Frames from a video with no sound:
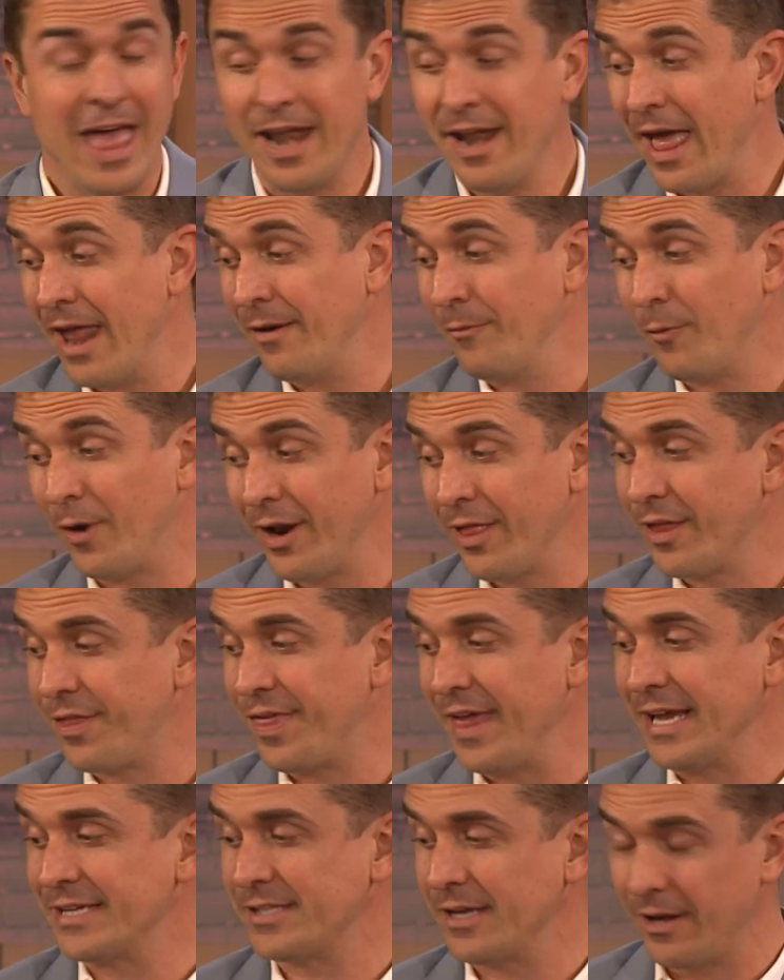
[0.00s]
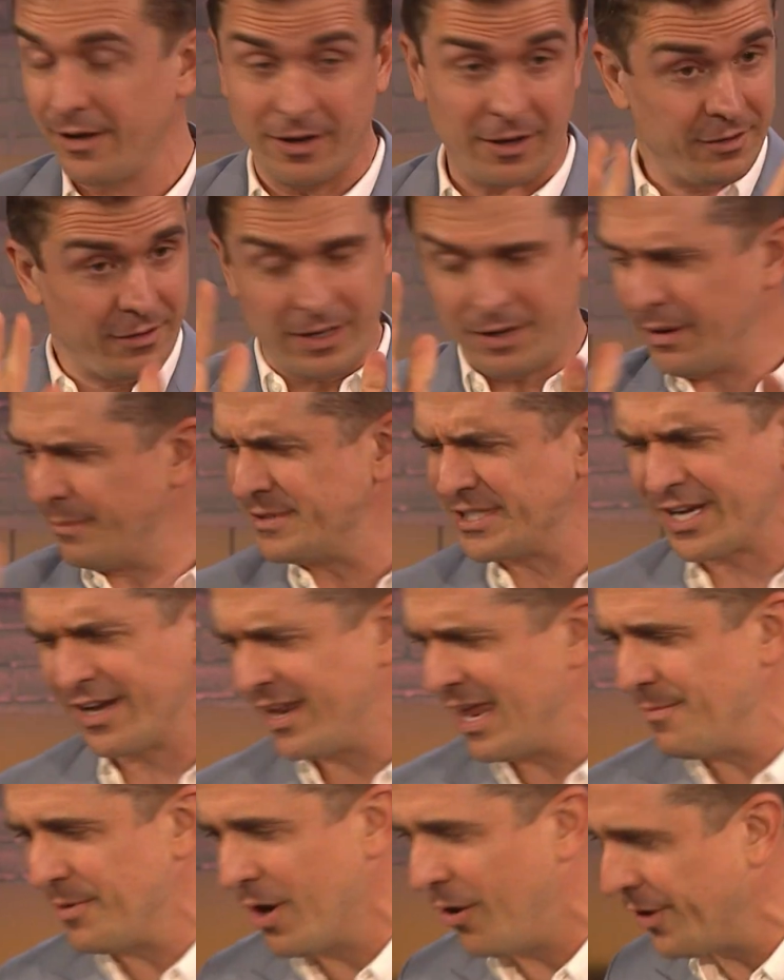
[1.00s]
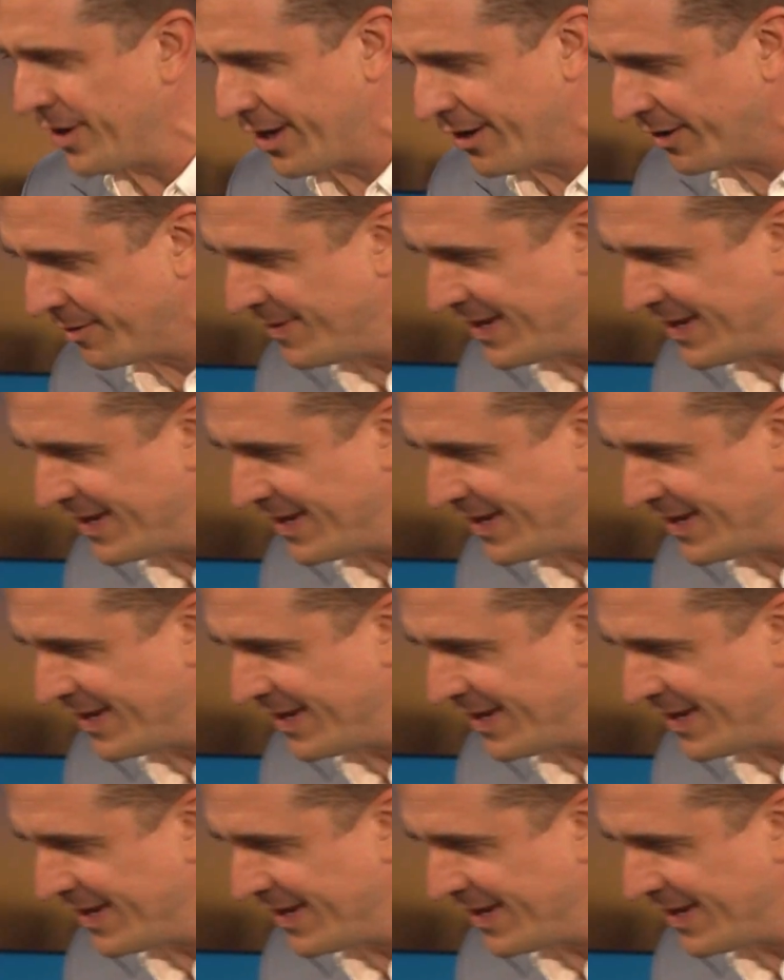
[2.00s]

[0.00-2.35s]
And, and, one of the things, uh, i am just going to keep going here.